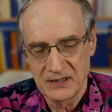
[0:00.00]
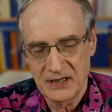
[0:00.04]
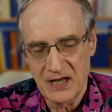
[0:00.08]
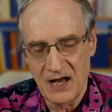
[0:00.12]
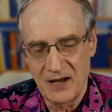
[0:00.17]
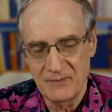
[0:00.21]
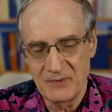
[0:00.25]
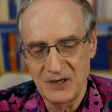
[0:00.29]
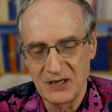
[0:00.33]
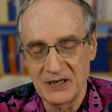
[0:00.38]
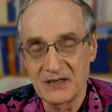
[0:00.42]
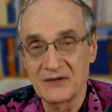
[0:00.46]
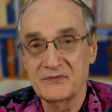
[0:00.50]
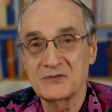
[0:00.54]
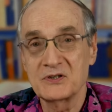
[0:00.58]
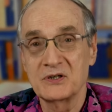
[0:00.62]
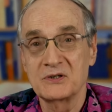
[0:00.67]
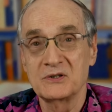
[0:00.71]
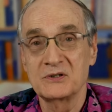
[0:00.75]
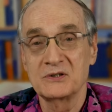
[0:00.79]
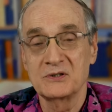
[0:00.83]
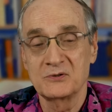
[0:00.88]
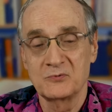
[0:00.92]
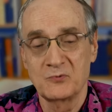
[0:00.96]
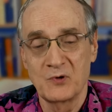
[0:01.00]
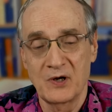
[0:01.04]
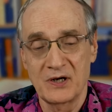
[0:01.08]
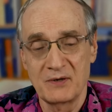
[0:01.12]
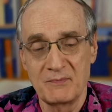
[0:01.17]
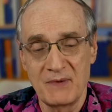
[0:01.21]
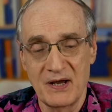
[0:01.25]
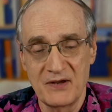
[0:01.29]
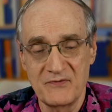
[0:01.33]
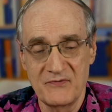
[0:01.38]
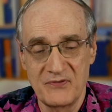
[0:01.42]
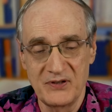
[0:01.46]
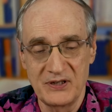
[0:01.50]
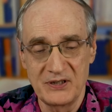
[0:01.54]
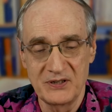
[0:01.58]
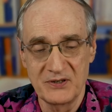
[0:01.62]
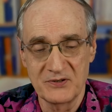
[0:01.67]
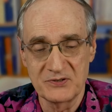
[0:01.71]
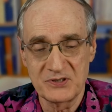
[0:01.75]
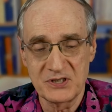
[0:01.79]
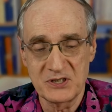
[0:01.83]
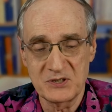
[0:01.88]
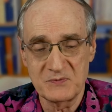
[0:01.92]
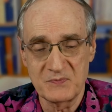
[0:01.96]
comment left under one of my
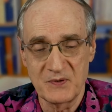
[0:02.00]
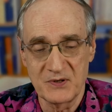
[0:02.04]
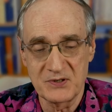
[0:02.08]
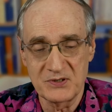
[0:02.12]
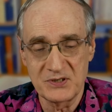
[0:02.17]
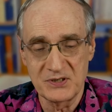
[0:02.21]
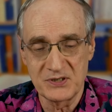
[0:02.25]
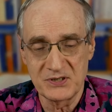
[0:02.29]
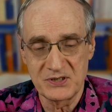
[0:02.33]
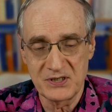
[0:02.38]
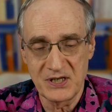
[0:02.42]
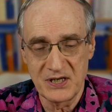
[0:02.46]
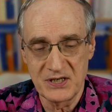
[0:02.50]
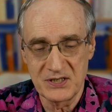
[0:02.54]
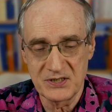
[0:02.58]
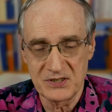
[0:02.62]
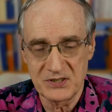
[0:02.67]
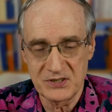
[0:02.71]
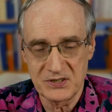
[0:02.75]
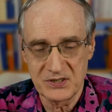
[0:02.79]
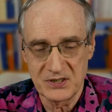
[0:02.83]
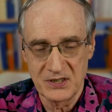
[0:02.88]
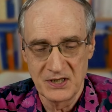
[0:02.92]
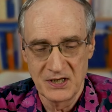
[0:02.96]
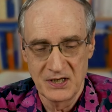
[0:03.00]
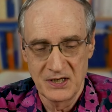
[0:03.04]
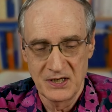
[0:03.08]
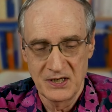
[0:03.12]
videos. This person says,